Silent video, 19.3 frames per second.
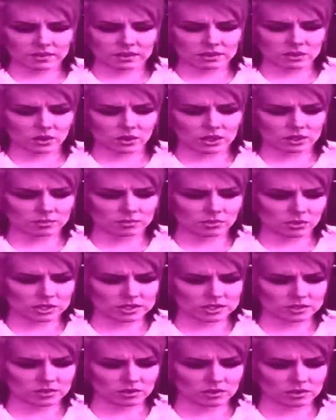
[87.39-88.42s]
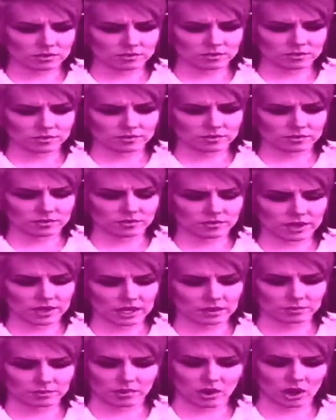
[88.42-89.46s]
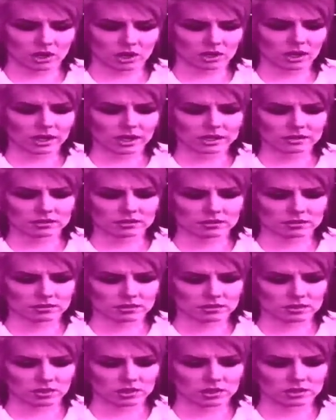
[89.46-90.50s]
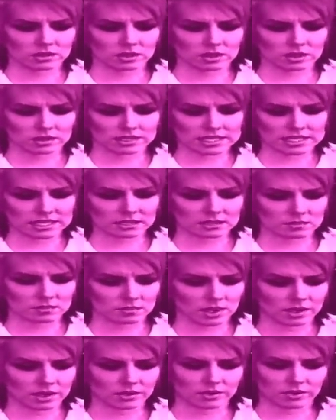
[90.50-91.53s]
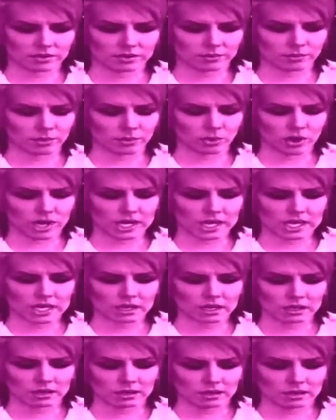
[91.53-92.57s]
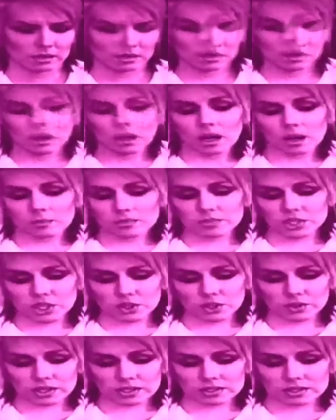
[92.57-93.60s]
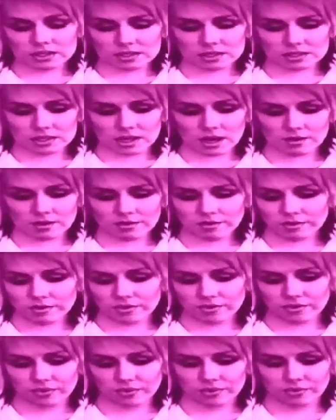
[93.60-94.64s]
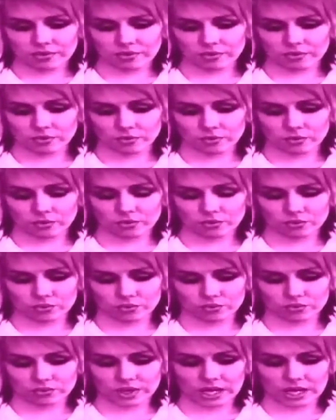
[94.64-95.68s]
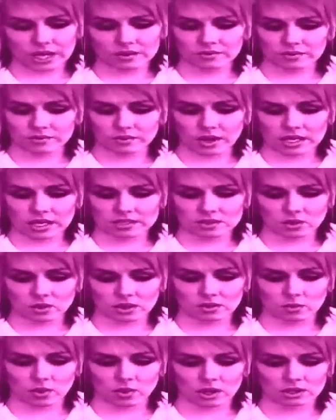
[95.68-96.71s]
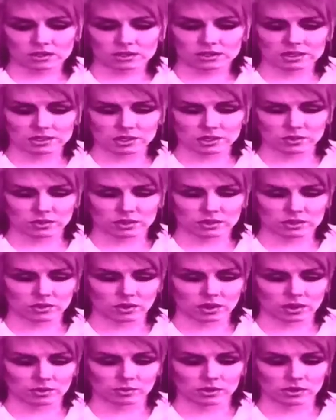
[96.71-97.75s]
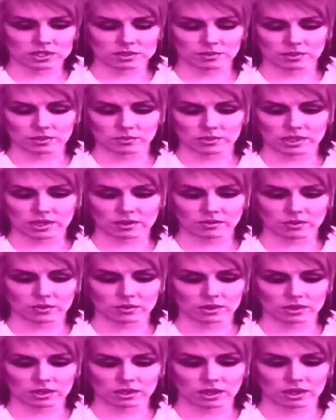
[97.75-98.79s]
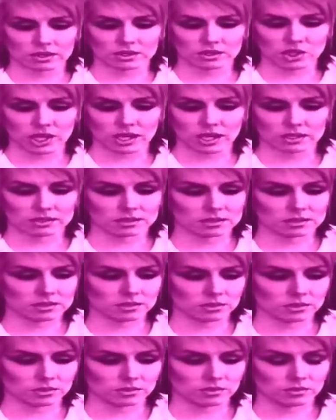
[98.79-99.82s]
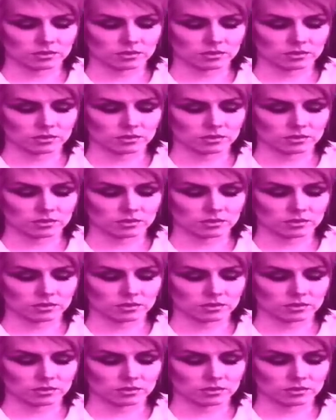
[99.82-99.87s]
the Toilet Boys sort of fell apart, I sort of took a six-month break. I'm doing stuff that I, I sort of wanted to do with the Toilet Boys, but we never really got a chance to.